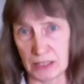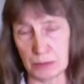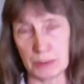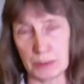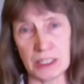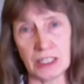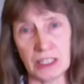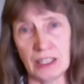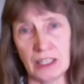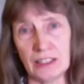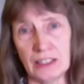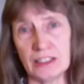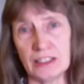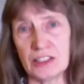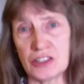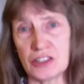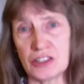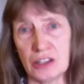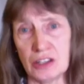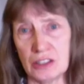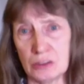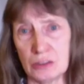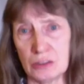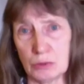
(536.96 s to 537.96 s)
particularly
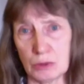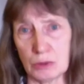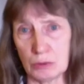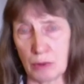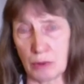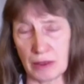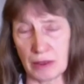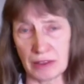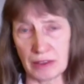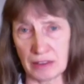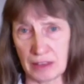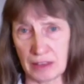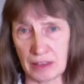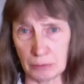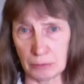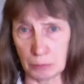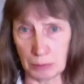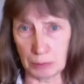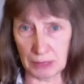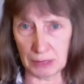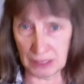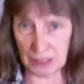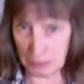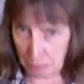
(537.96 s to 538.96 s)
concerned with whether there would
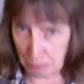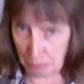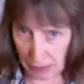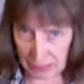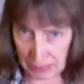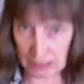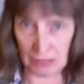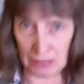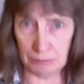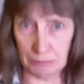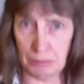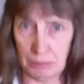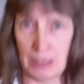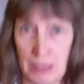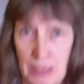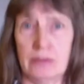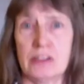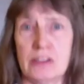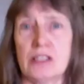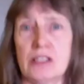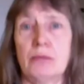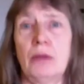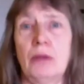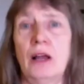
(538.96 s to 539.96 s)
be any backup power
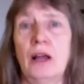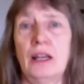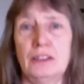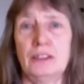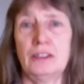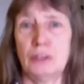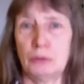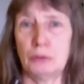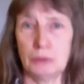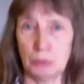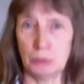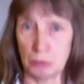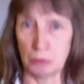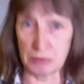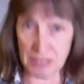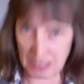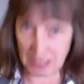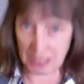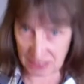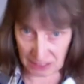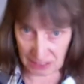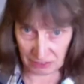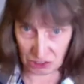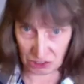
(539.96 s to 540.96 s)
supply. You know, we always
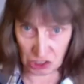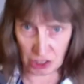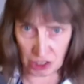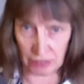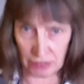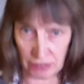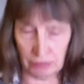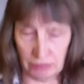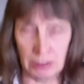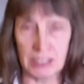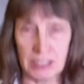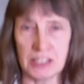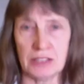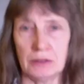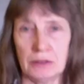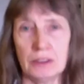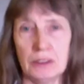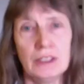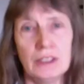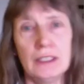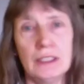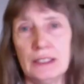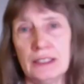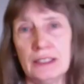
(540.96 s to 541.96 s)
had to have a generator
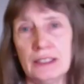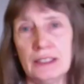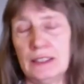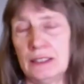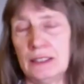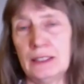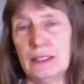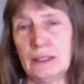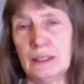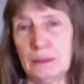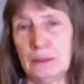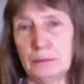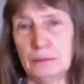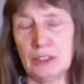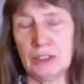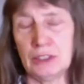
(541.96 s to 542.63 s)
um, he